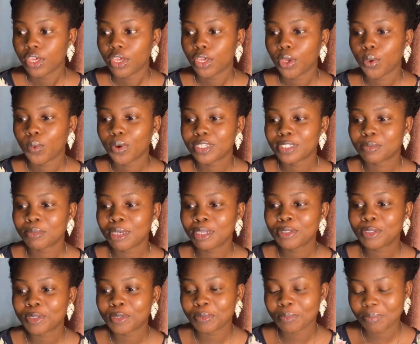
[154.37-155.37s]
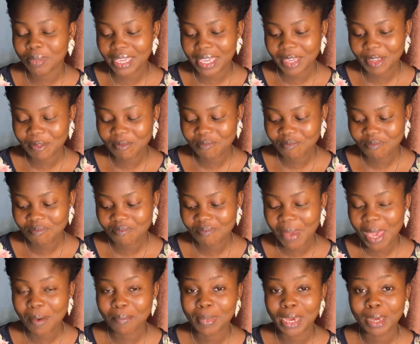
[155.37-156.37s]
It was meant to be
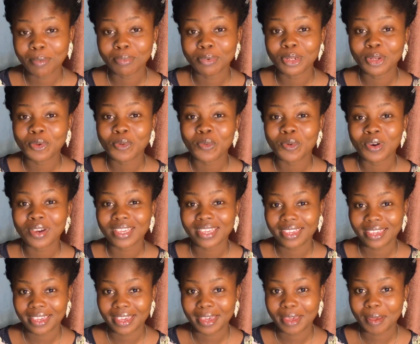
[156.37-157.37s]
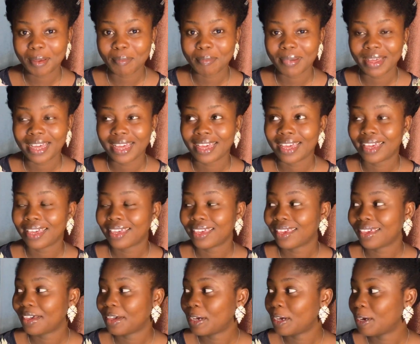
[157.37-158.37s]
my Bible in 1 year by